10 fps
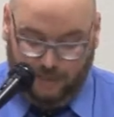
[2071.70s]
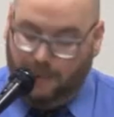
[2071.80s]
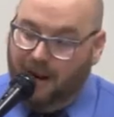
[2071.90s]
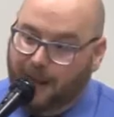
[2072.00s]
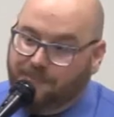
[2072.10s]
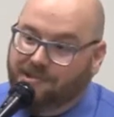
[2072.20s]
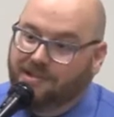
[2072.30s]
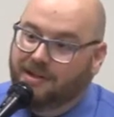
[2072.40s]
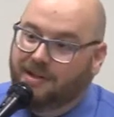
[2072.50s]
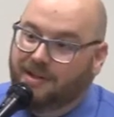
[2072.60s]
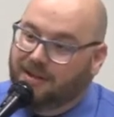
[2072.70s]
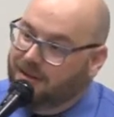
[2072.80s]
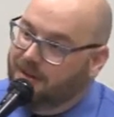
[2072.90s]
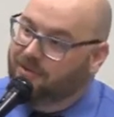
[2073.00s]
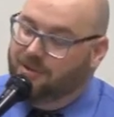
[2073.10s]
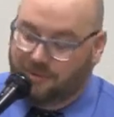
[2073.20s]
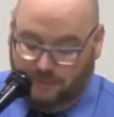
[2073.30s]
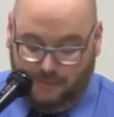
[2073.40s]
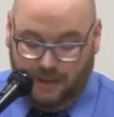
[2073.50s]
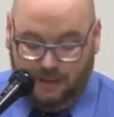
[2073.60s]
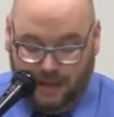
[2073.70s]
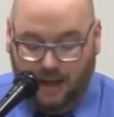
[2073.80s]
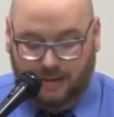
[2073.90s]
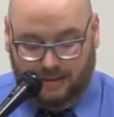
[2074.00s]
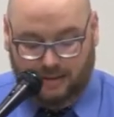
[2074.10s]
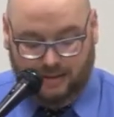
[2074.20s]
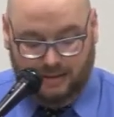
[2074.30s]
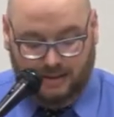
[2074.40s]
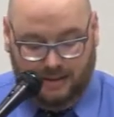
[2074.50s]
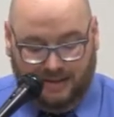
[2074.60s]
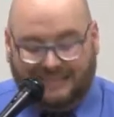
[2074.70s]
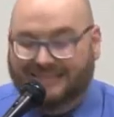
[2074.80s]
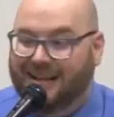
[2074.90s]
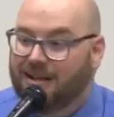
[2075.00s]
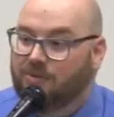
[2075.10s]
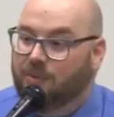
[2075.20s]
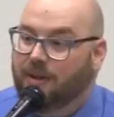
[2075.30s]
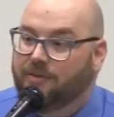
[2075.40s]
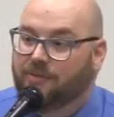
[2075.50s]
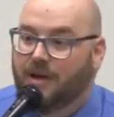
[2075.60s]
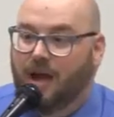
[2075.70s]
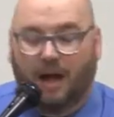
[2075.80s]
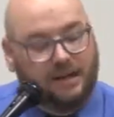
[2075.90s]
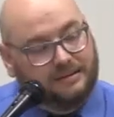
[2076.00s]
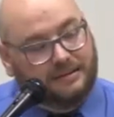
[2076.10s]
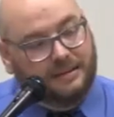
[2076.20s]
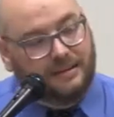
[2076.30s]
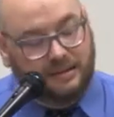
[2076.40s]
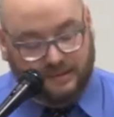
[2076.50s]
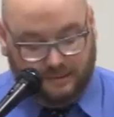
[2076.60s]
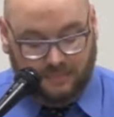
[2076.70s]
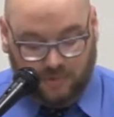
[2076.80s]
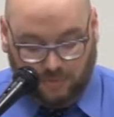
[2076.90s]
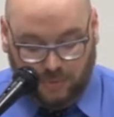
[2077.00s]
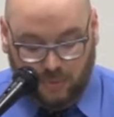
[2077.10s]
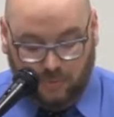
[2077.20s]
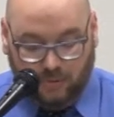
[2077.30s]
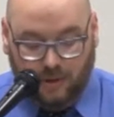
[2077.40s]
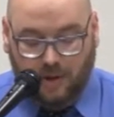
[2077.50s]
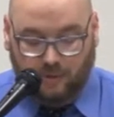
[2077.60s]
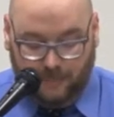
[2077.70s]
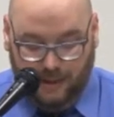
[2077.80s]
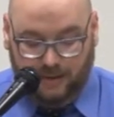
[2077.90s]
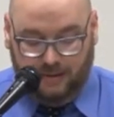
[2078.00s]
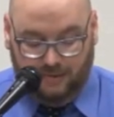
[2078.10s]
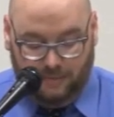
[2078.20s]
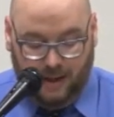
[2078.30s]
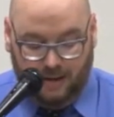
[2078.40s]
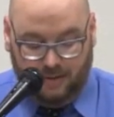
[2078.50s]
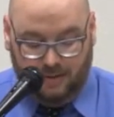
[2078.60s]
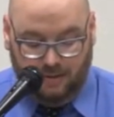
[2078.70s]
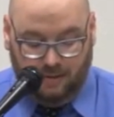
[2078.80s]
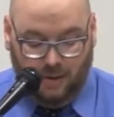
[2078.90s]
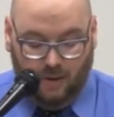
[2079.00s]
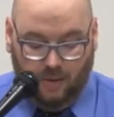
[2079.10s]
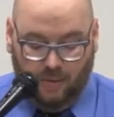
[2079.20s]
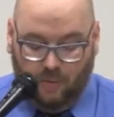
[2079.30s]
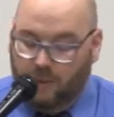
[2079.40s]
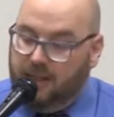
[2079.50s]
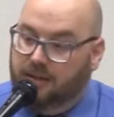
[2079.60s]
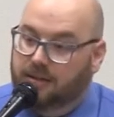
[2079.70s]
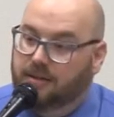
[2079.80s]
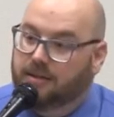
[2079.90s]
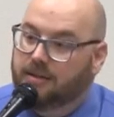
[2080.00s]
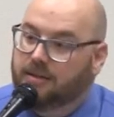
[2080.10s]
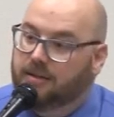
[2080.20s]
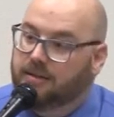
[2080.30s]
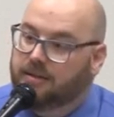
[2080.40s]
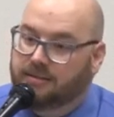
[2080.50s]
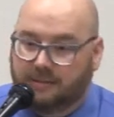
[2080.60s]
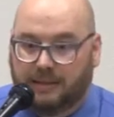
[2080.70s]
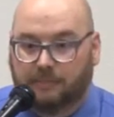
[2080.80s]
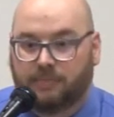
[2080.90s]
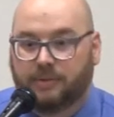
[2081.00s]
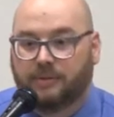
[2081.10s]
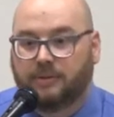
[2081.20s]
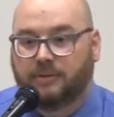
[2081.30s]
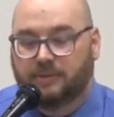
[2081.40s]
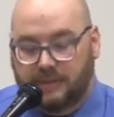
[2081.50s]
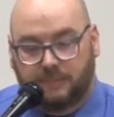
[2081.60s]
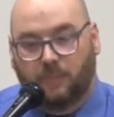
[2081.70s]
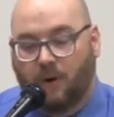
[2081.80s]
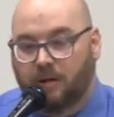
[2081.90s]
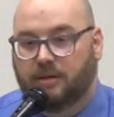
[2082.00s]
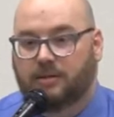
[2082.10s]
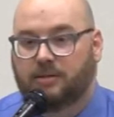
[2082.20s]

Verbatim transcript: Perhaps connection is periodic, a sine wave oscillating in some smooth, repetitive pattern. Wake, sleep, deep water.